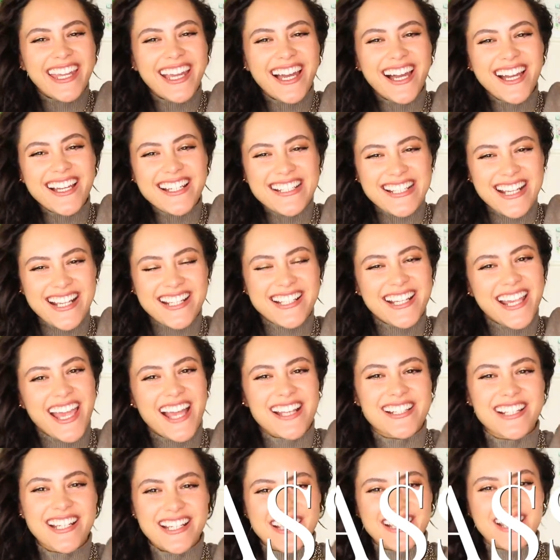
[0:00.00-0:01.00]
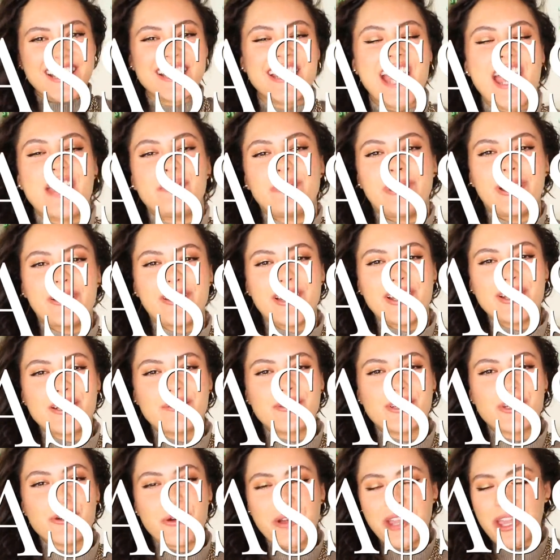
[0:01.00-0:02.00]
guys, it's Cassie. Today we are going to be
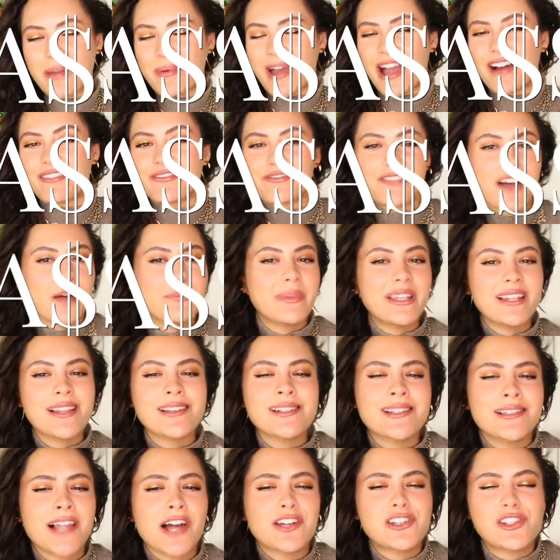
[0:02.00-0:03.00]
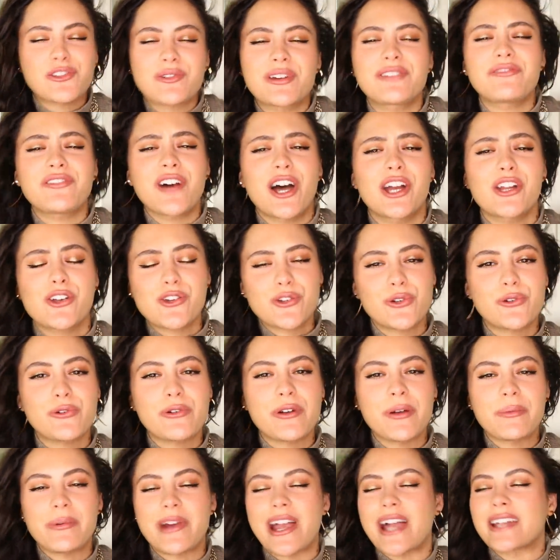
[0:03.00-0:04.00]
talking about fabulous luxury fine
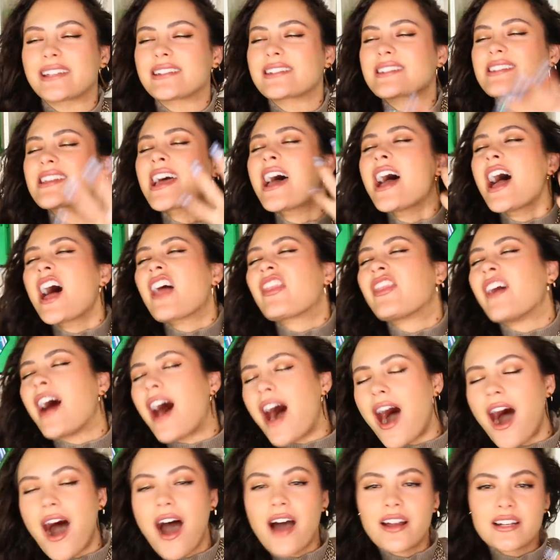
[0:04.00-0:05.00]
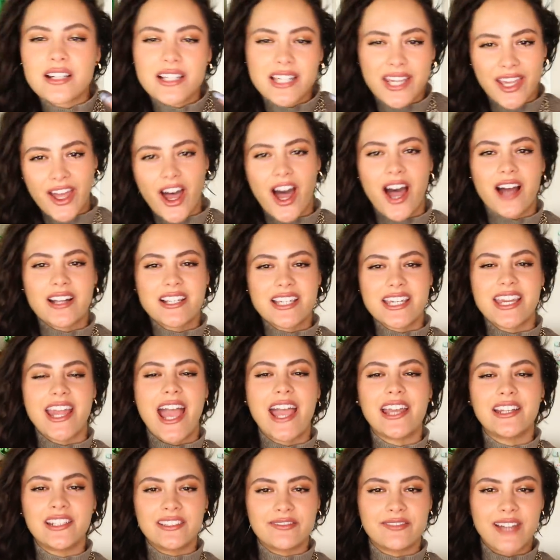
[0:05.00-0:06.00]
jewellery brands that aren't Cartier
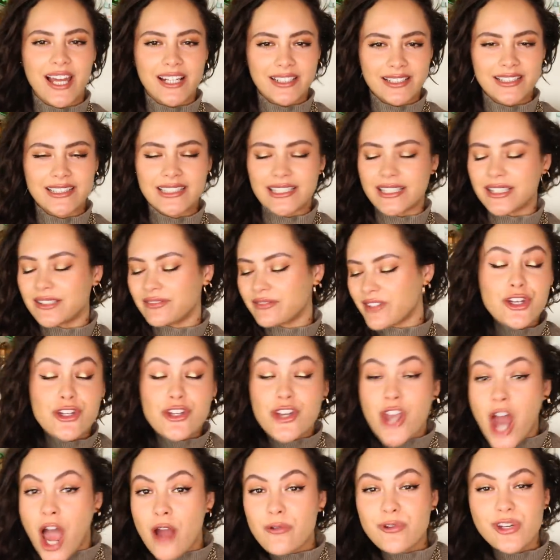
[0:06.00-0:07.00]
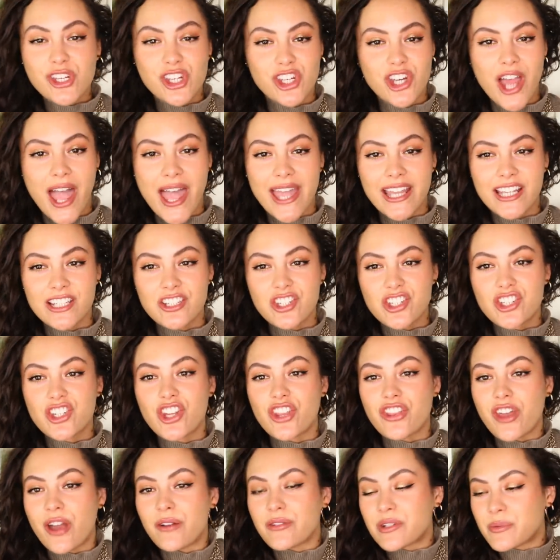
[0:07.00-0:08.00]
and Van Cleef. No shade to
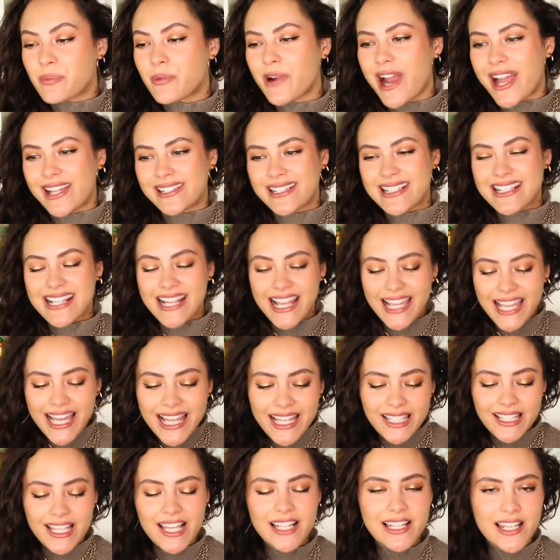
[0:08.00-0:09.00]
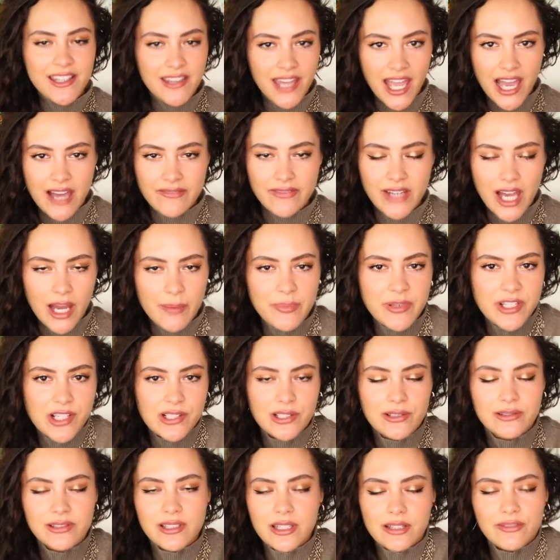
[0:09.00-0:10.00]
those brands. Clearly they have
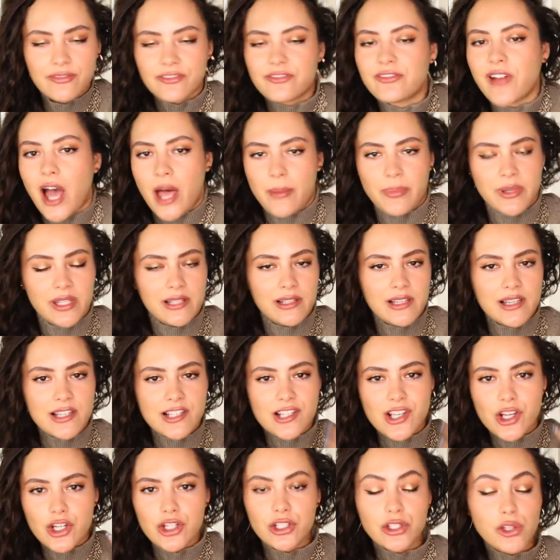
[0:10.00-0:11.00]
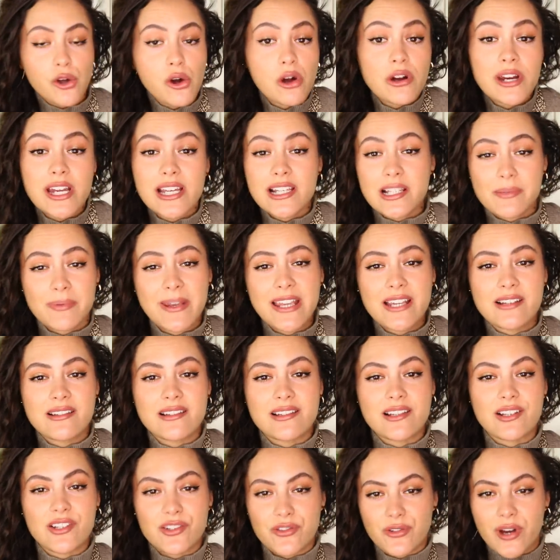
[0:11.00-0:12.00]
absolutely fabulous, glorious
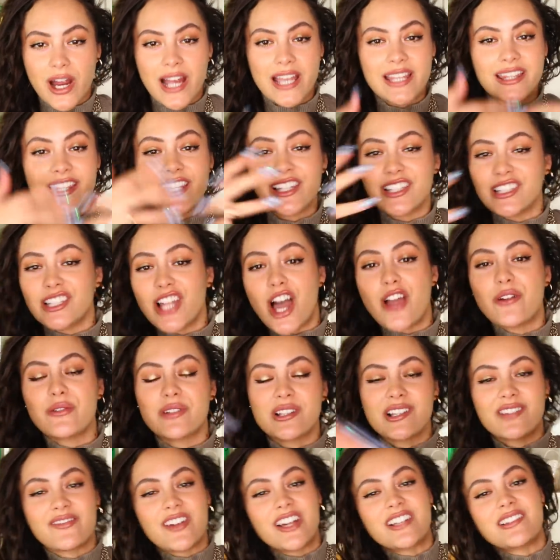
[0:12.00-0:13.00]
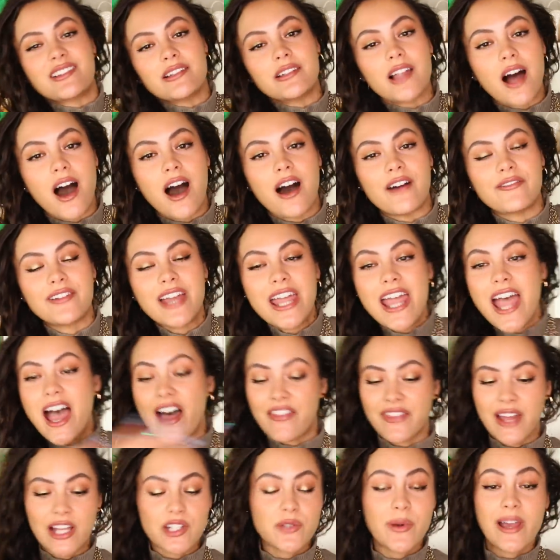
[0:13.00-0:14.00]
pieces, right, that loads of us love,
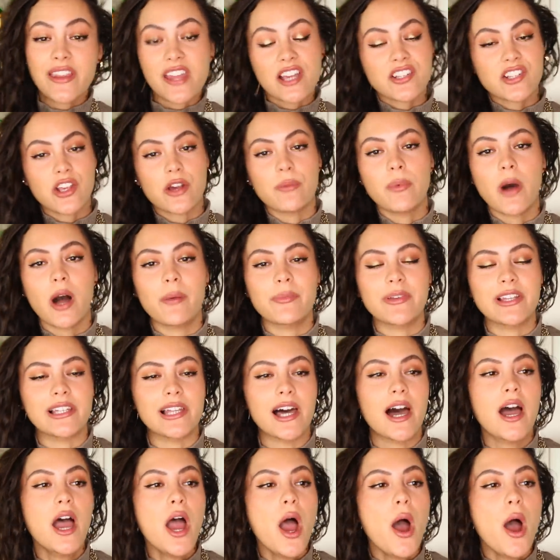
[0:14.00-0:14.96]
and that's why they're so popular.